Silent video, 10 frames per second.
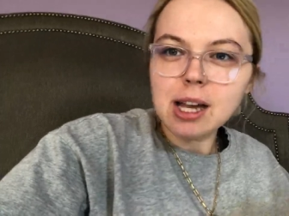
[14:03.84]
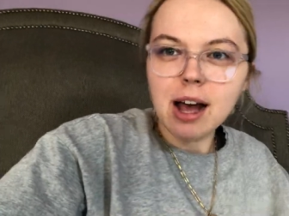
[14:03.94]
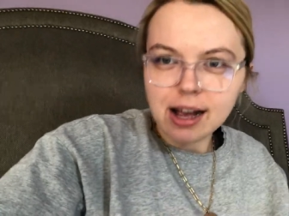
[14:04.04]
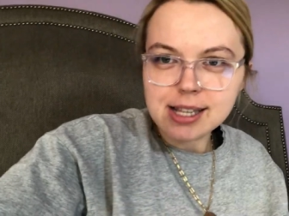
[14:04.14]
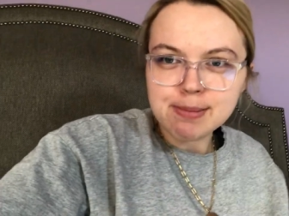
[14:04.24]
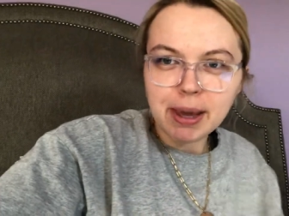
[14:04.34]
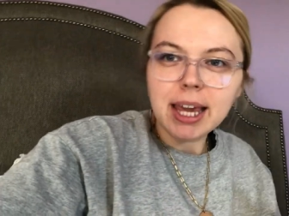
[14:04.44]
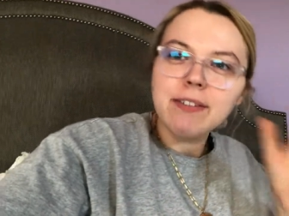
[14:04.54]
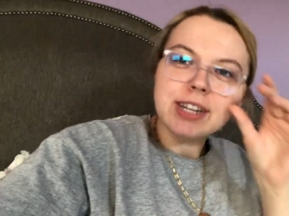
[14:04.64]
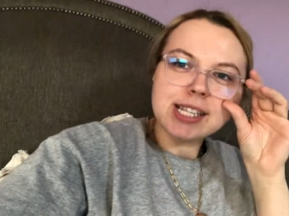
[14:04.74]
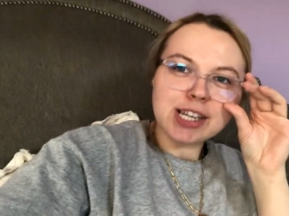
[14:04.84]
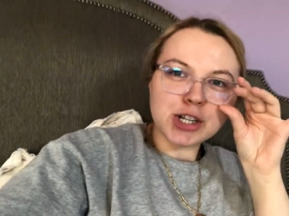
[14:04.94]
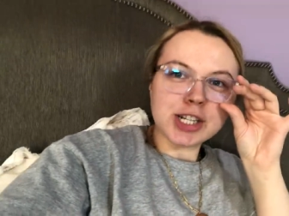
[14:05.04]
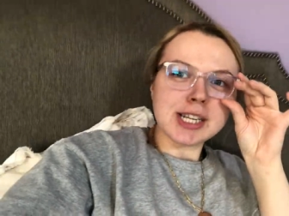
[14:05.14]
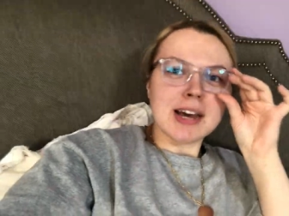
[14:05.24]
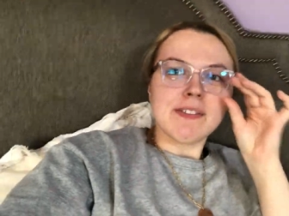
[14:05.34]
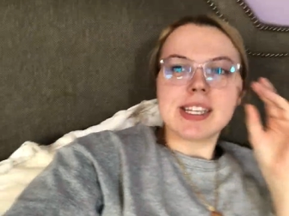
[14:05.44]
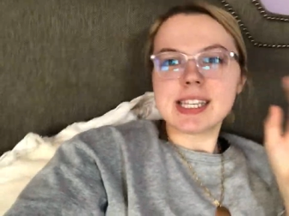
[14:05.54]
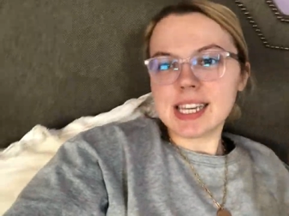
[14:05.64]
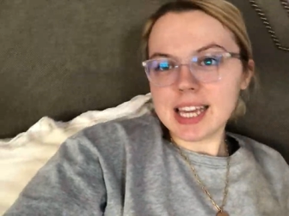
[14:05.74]
us making the decisions,
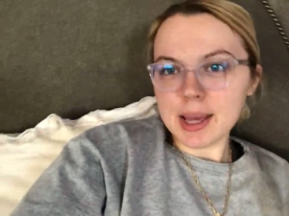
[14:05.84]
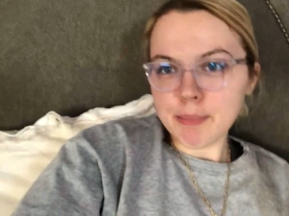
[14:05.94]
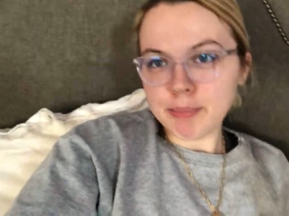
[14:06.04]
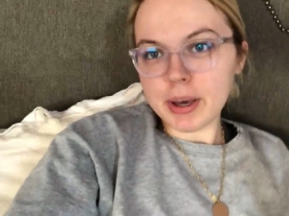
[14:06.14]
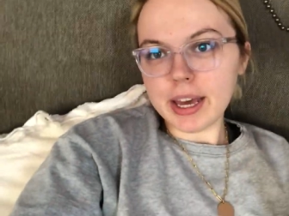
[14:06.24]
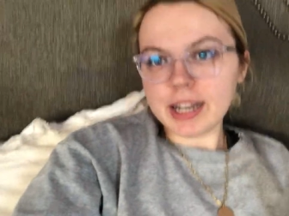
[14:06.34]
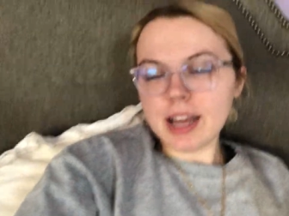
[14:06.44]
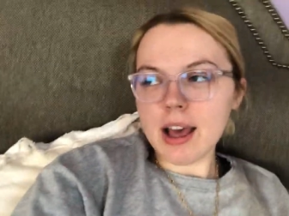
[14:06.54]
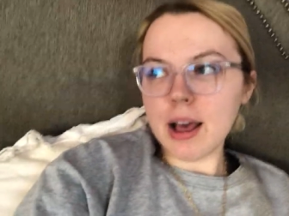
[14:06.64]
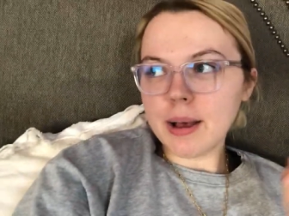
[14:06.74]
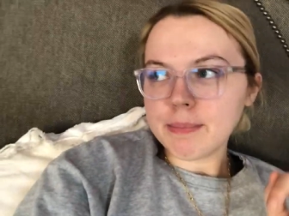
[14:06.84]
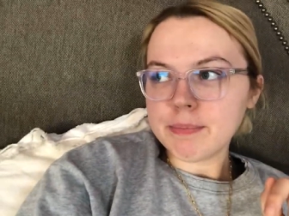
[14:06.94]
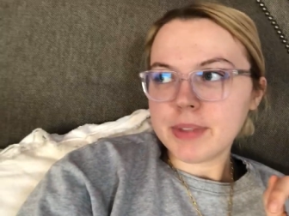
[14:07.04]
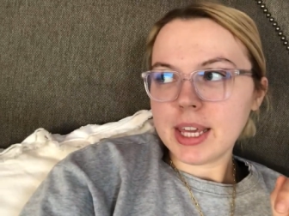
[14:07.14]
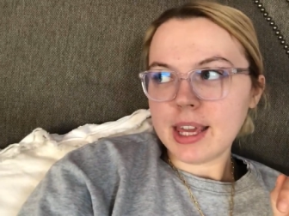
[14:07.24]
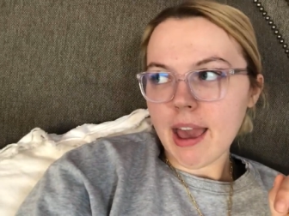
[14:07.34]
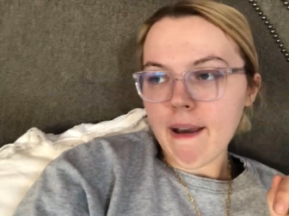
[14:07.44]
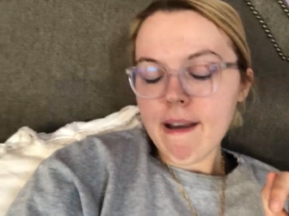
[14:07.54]
obviously. But yeah.